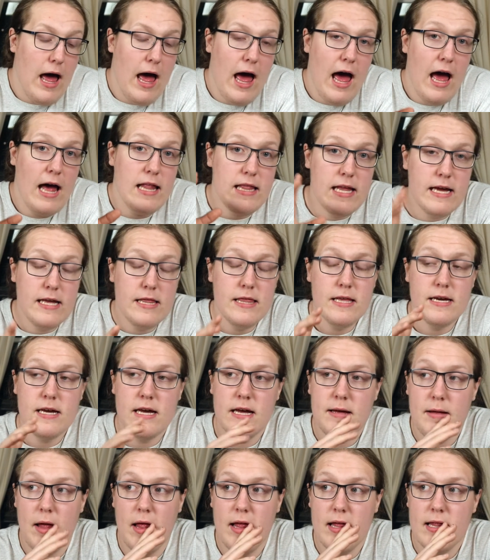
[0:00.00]
I like the
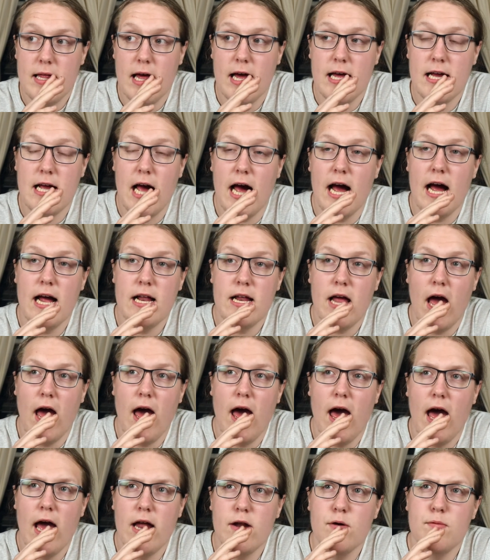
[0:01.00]

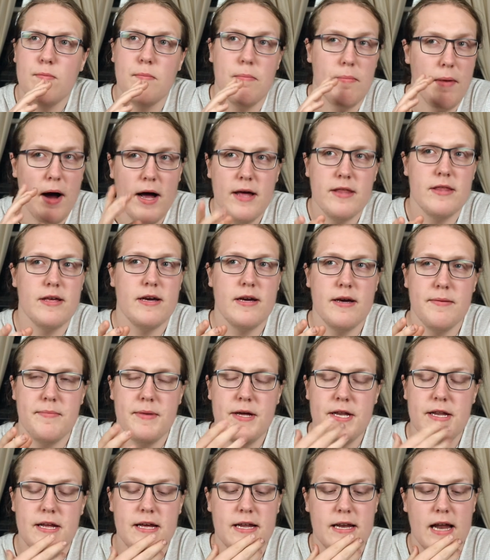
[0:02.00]
I don't mind the
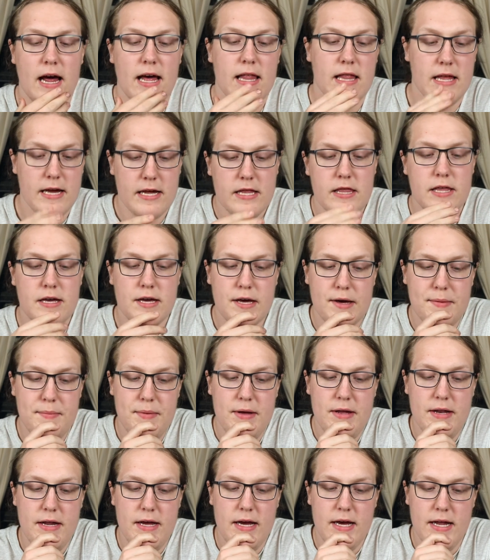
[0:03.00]
comedian. I like the
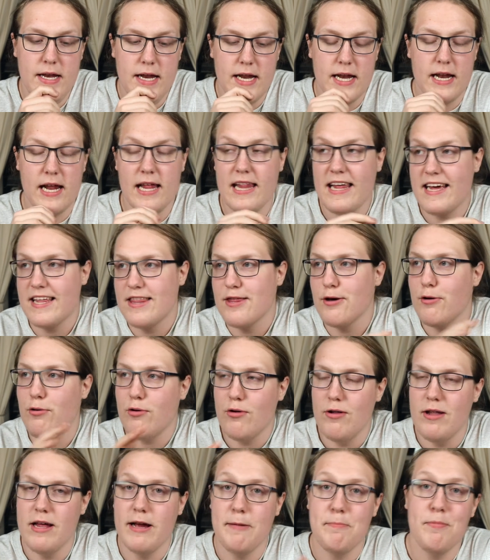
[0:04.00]
comedian, and I like the
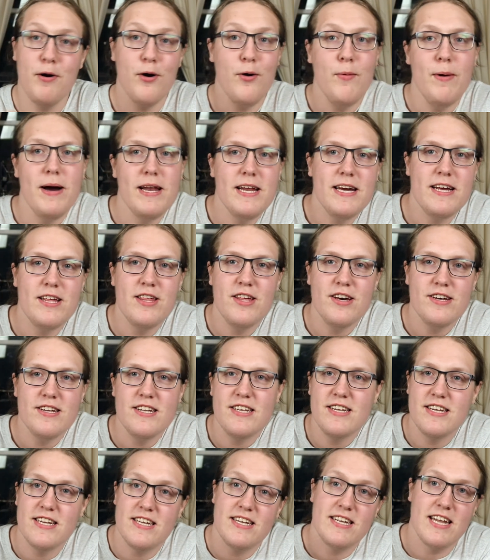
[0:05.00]
whole like poetic
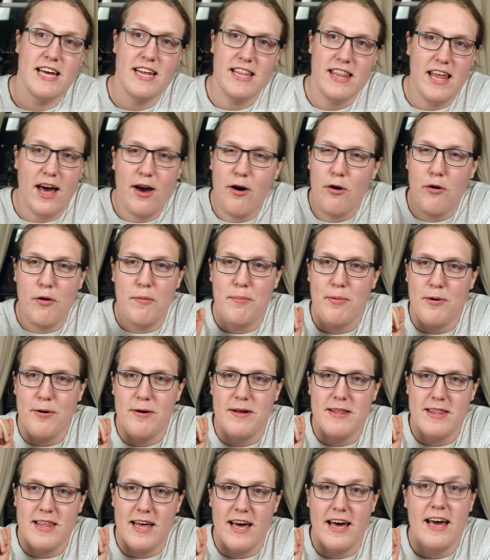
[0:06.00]
justice, like that whole
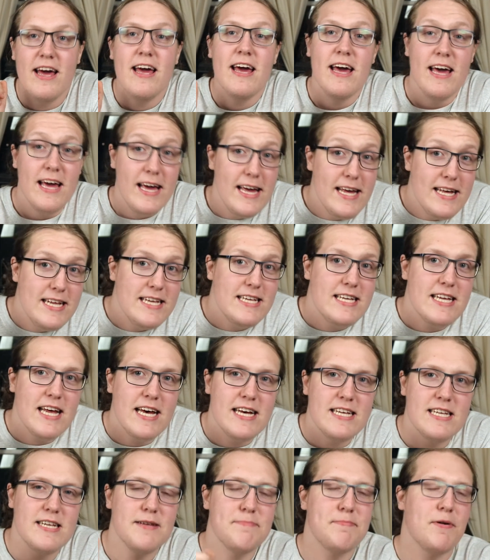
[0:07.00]
point that he
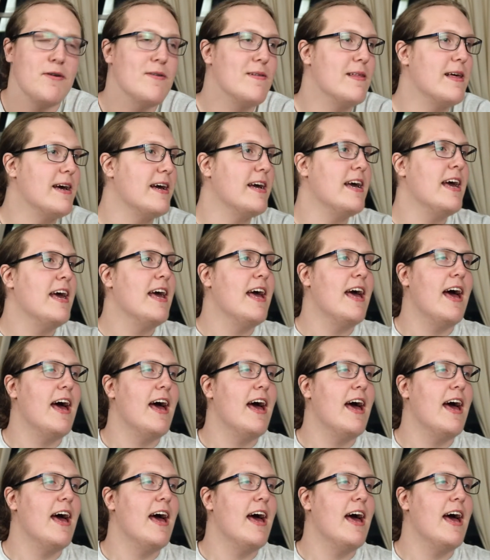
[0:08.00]
says about like